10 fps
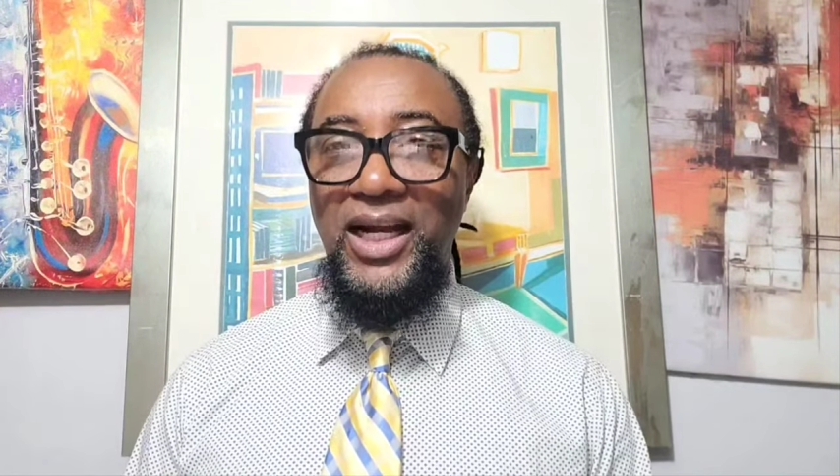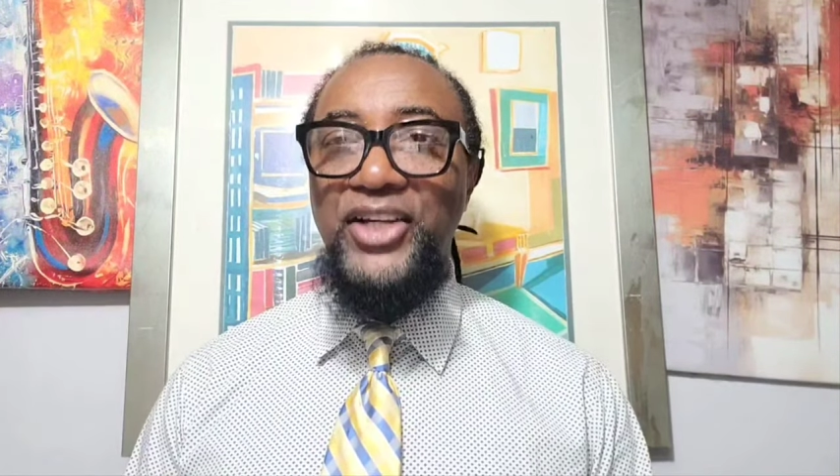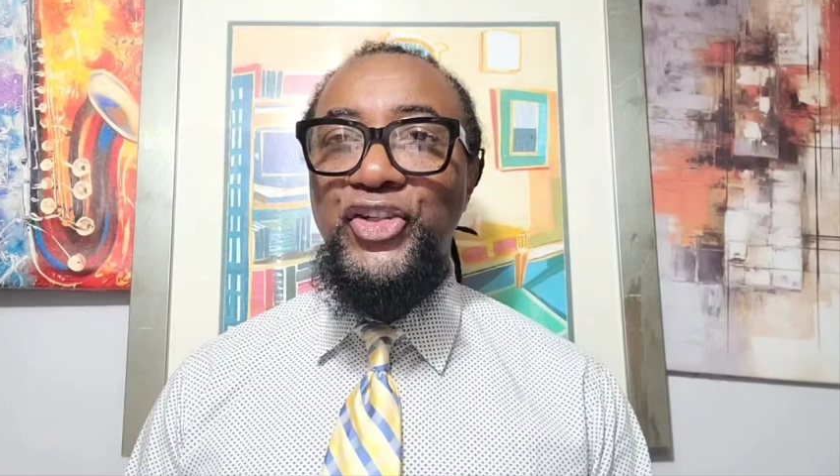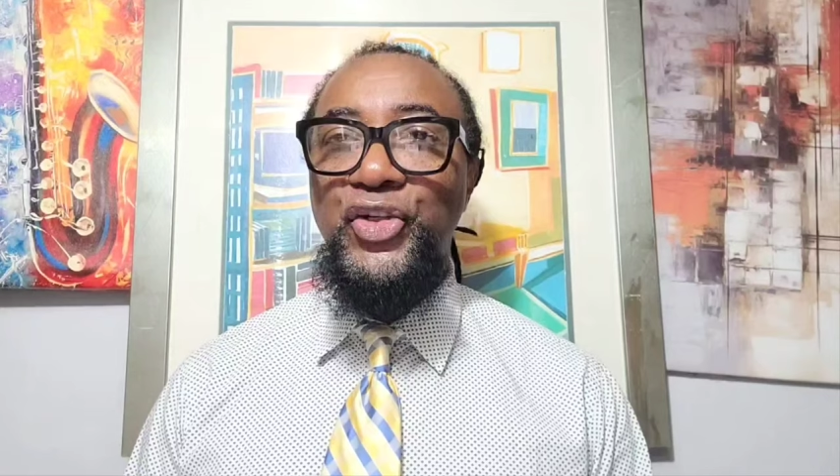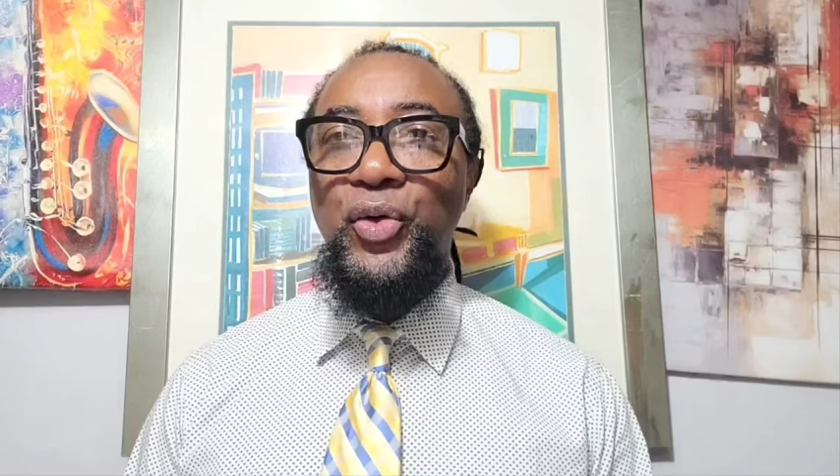
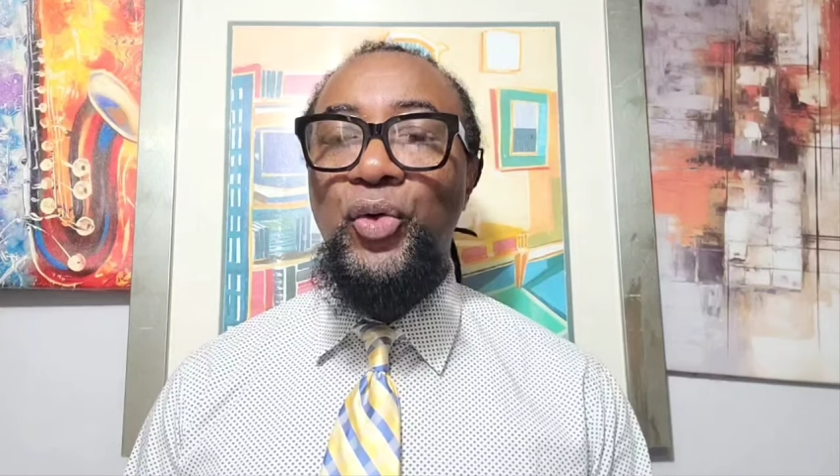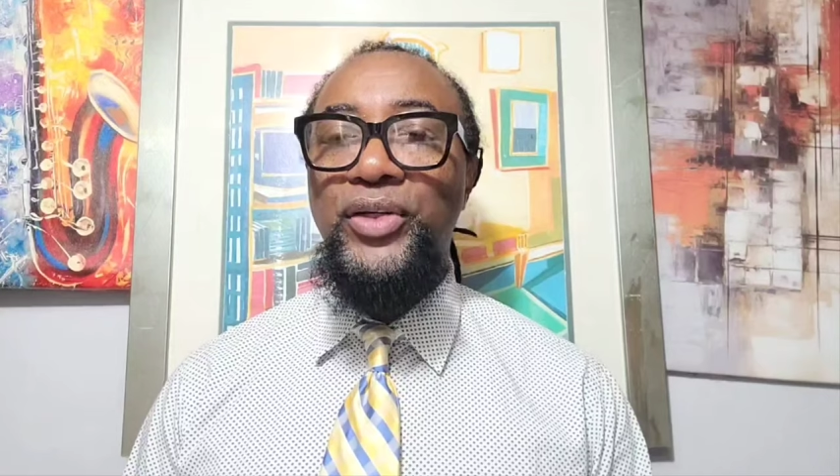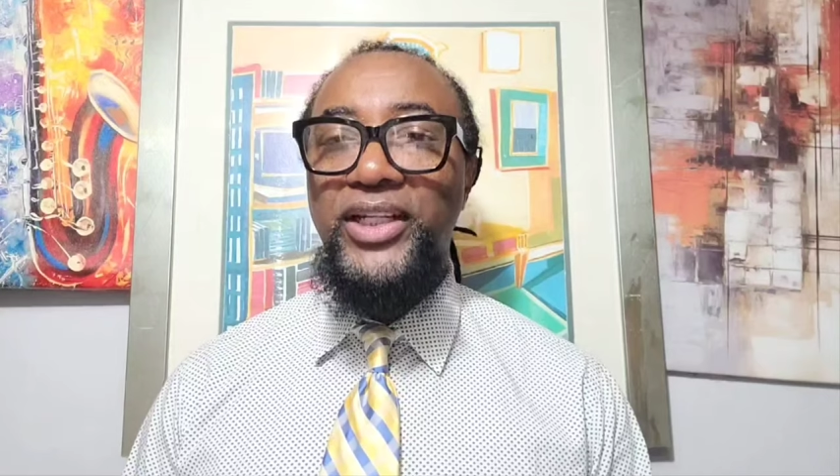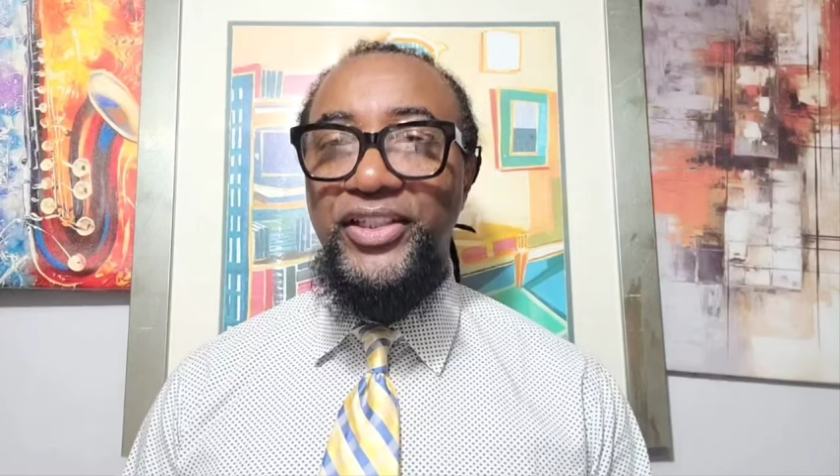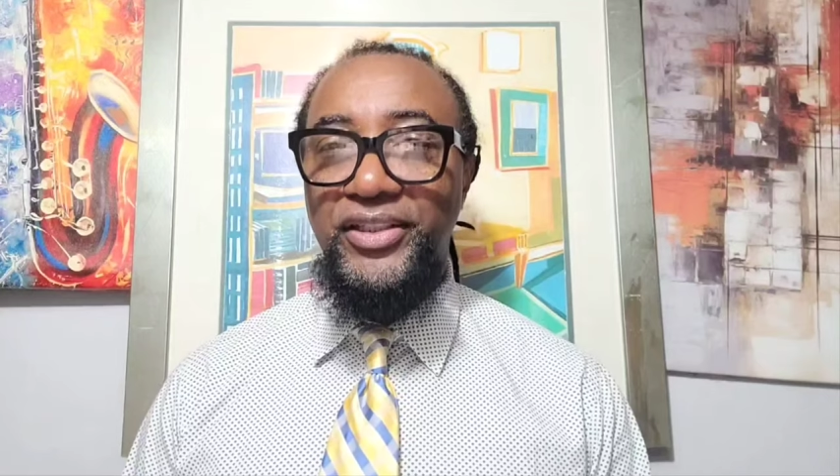Andrew
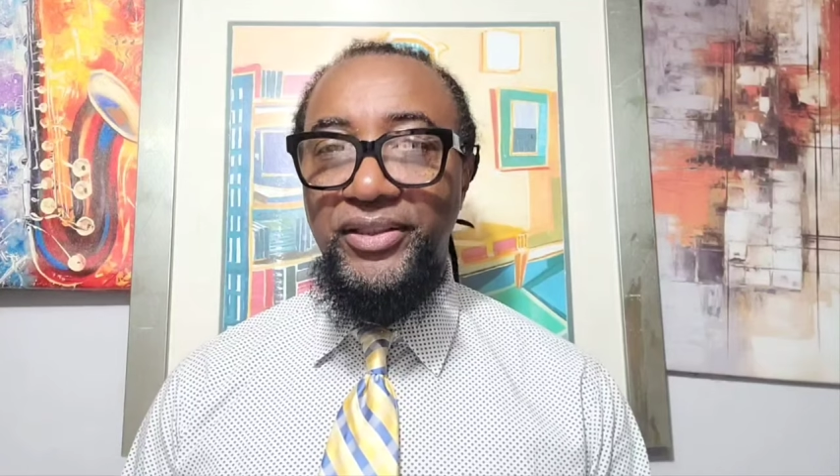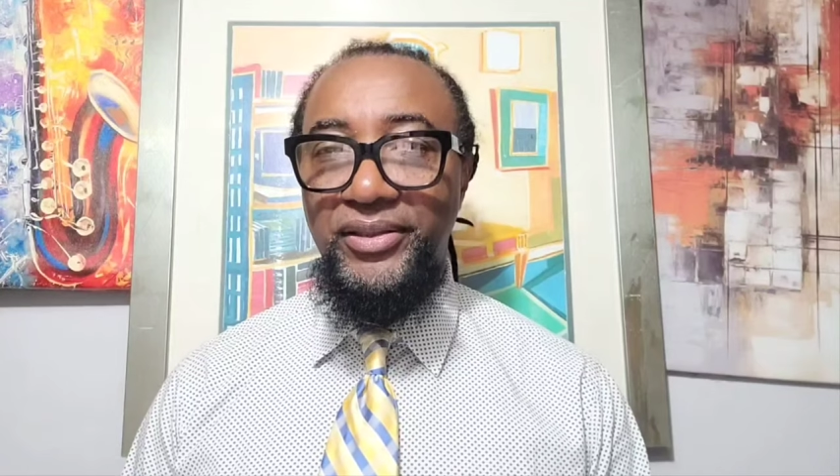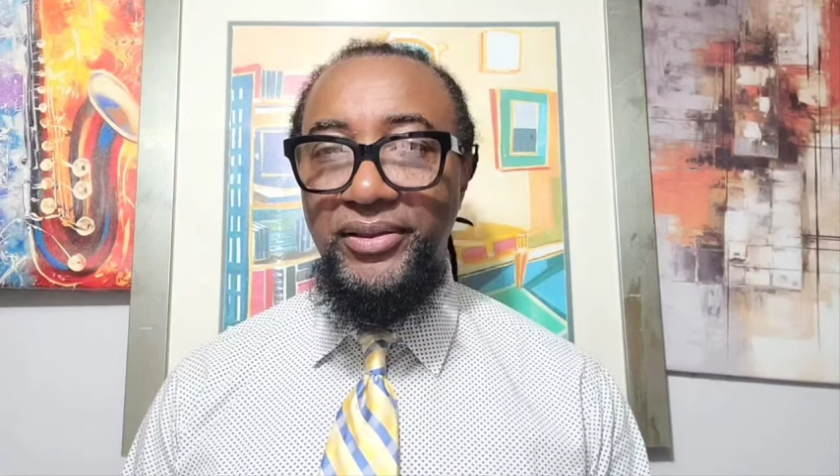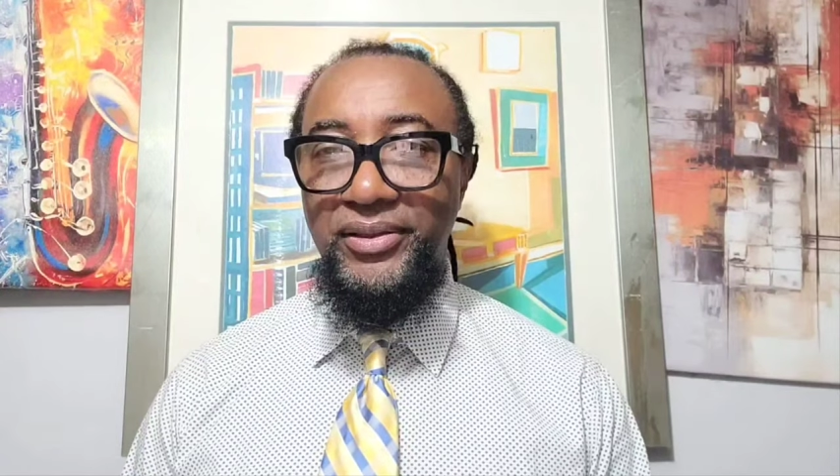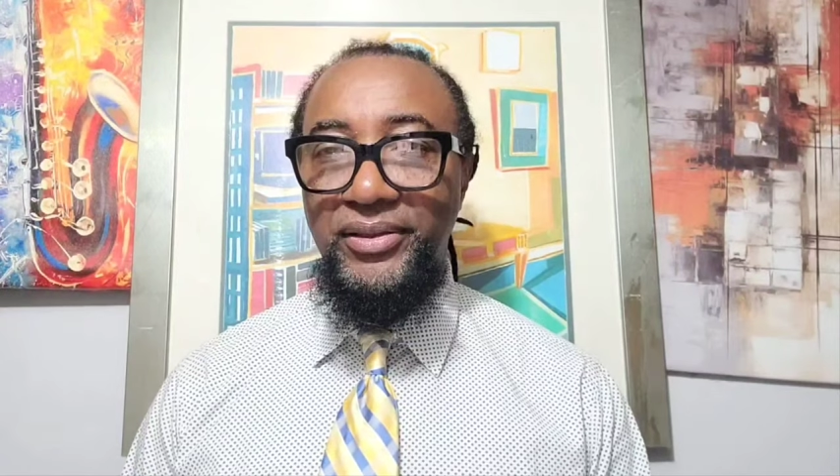Olness,